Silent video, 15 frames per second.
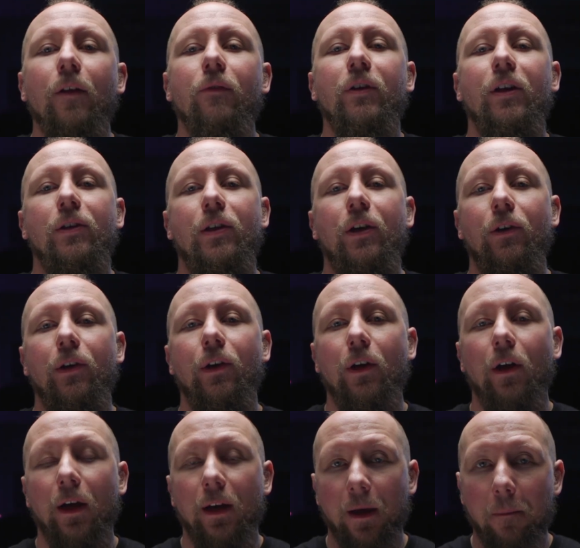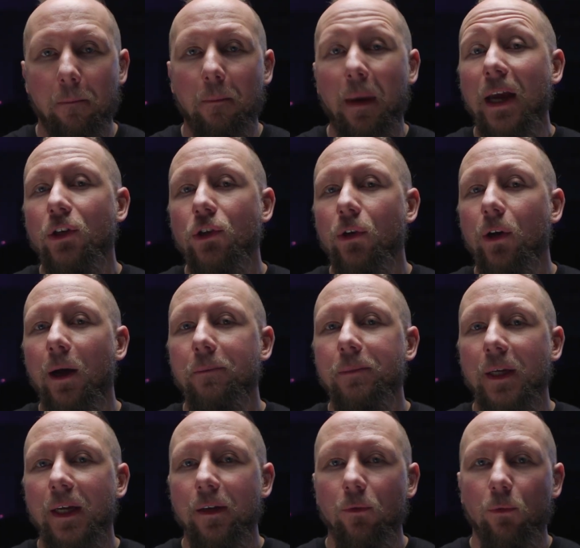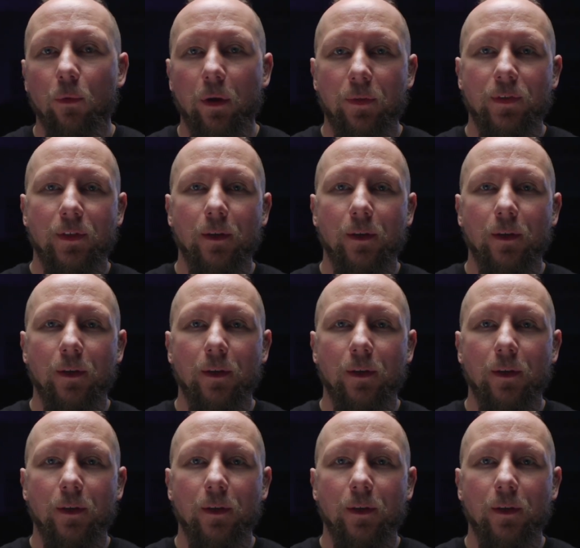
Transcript: The interior got a major update with